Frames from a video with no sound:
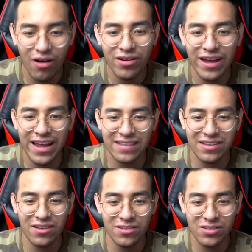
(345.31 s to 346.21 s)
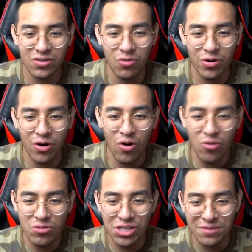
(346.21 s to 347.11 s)
RX underscore
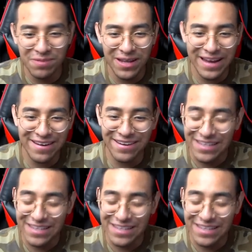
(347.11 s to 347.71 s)
OG player is